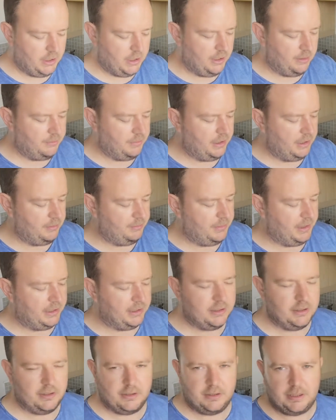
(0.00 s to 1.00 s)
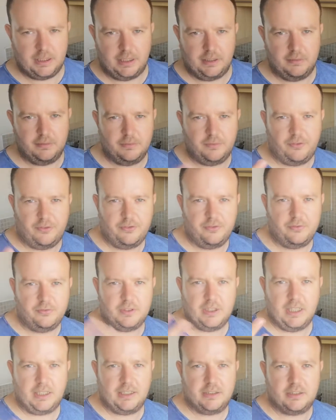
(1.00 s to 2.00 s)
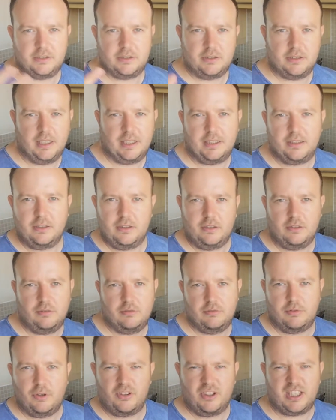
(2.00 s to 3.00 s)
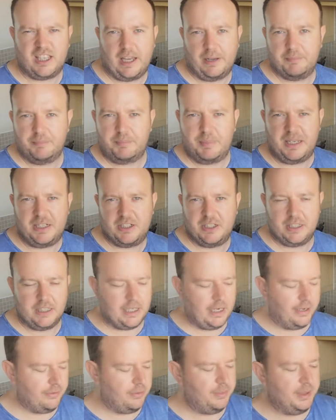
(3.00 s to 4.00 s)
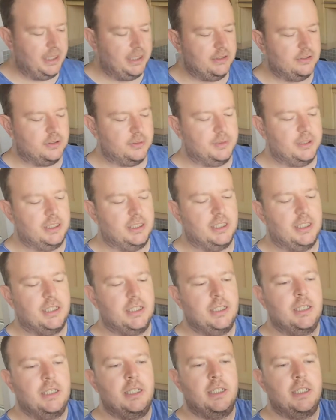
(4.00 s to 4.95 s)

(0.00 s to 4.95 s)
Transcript: and it makes it taste like you're on the beach in the Caribbean, something like that.